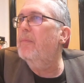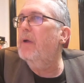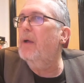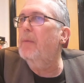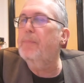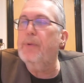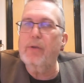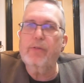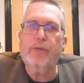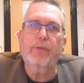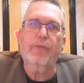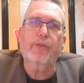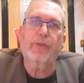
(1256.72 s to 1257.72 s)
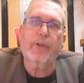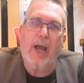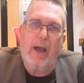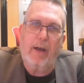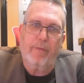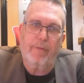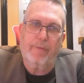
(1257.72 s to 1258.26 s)
abuse of
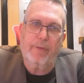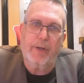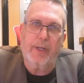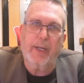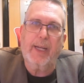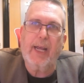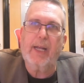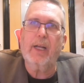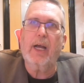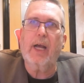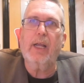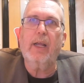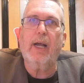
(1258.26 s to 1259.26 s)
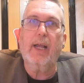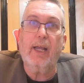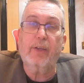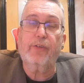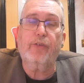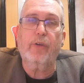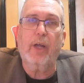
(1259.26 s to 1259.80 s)
staff. And again, I
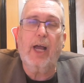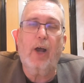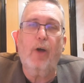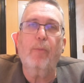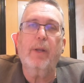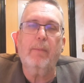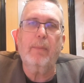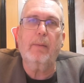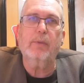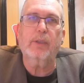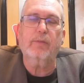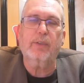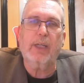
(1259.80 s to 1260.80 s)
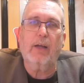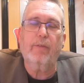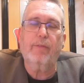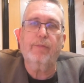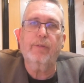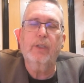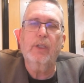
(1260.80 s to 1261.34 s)
asked how many members of
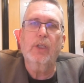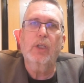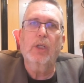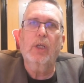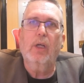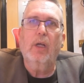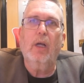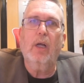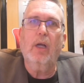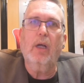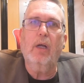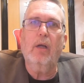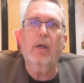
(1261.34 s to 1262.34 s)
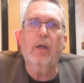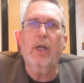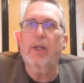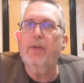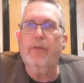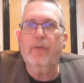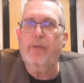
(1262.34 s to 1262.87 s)
staff,
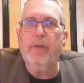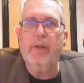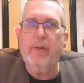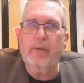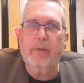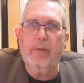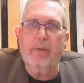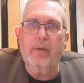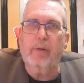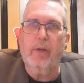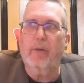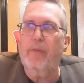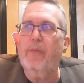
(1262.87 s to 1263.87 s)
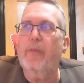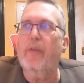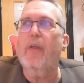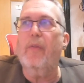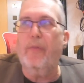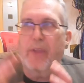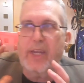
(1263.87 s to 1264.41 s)
and
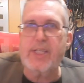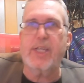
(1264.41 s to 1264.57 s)
this